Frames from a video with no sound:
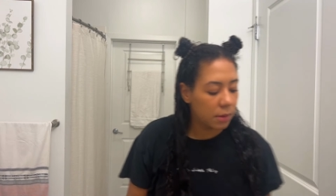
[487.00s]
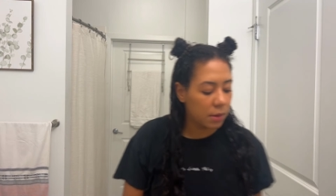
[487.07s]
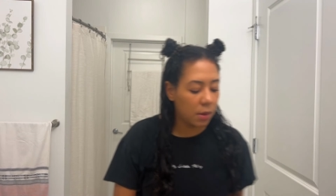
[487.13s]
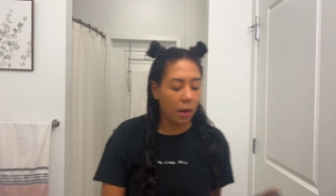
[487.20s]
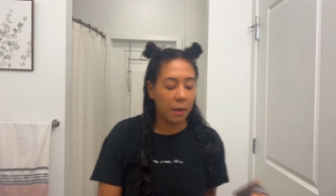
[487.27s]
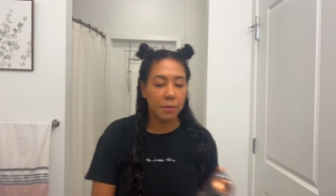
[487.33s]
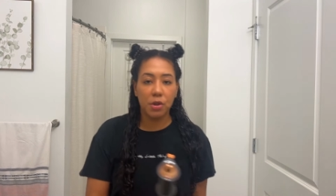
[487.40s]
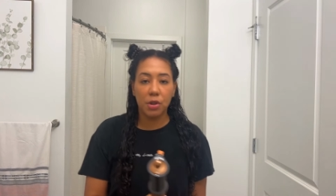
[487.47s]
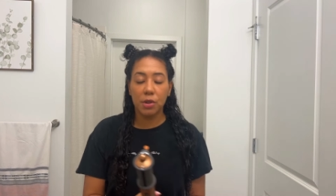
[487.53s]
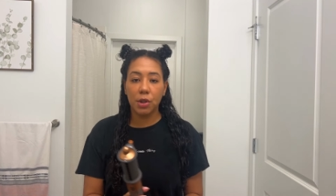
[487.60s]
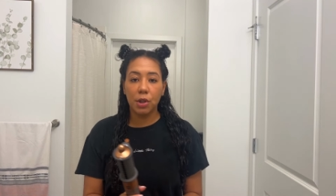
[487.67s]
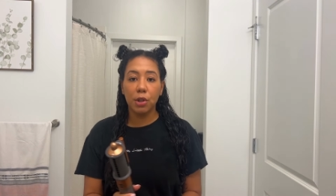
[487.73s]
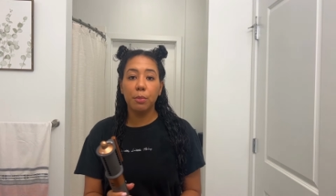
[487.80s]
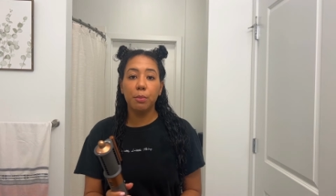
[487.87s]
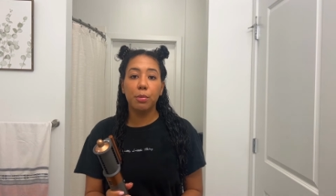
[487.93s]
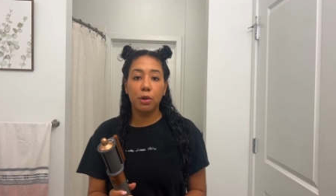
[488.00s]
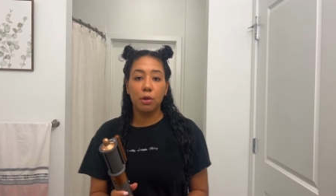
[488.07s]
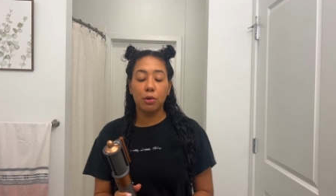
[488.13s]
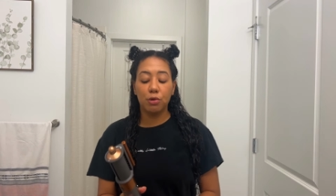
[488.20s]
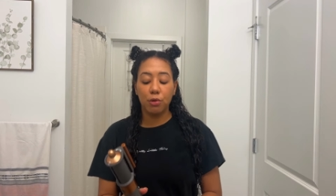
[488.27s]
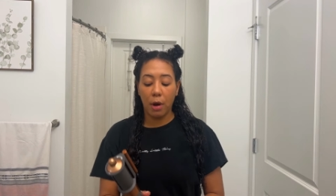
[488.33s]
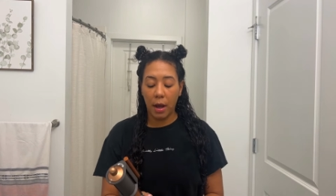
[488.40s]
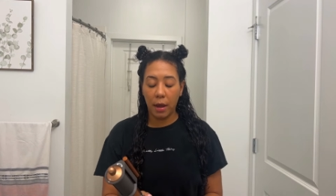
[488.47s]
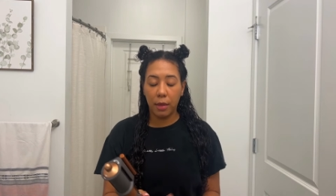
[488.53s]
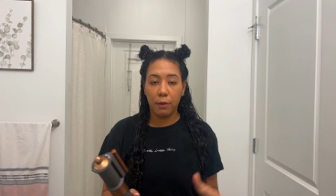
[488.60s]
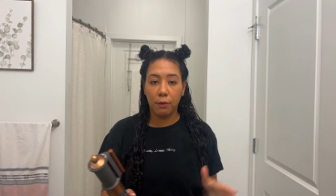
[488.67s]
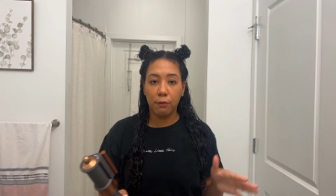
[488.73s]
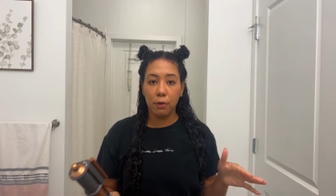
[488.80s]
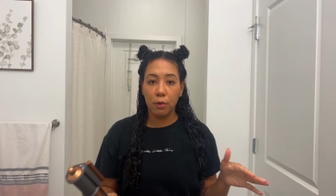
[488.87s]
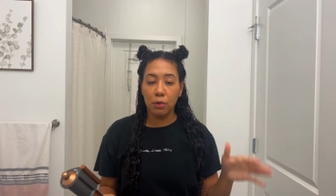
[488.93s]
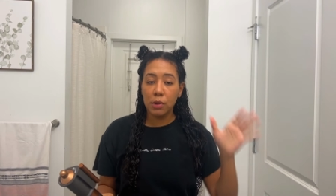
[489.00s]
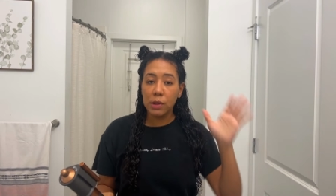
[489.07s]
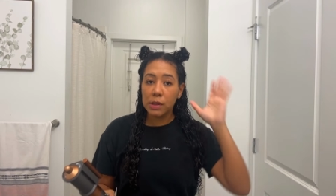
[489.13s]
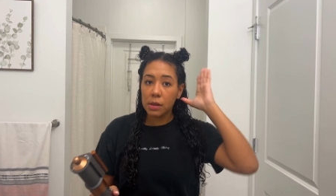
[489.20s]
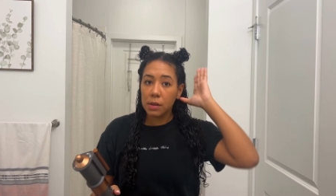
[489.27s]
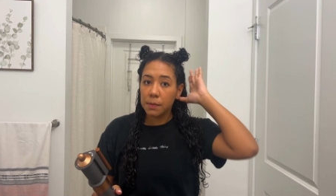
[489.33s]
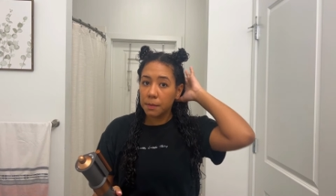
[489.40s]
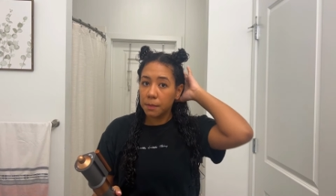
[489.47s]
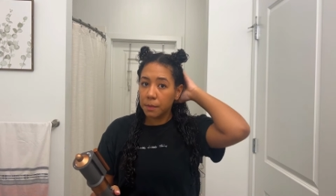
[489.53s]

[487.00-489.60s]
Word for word: So I'm just gonna blow dry the roots,